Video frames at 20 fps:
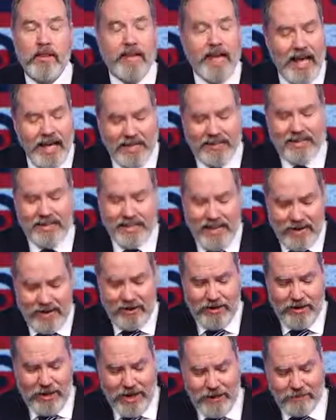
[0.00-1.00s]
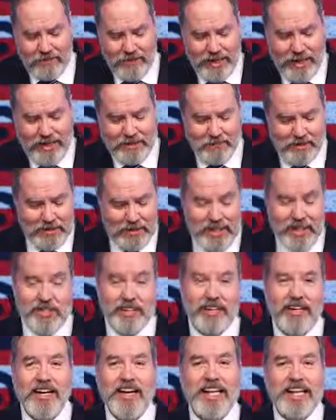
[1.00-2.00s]
That's standard operating
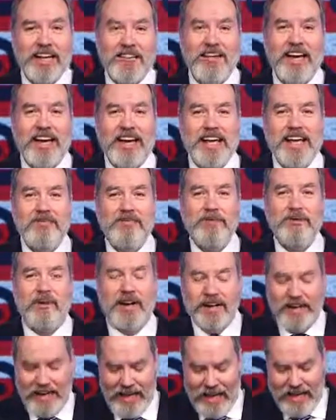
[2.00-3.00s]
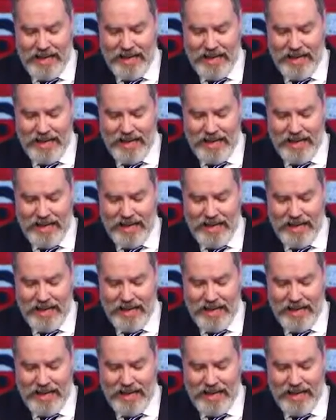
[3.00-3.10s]
procedure. They've got a name for it.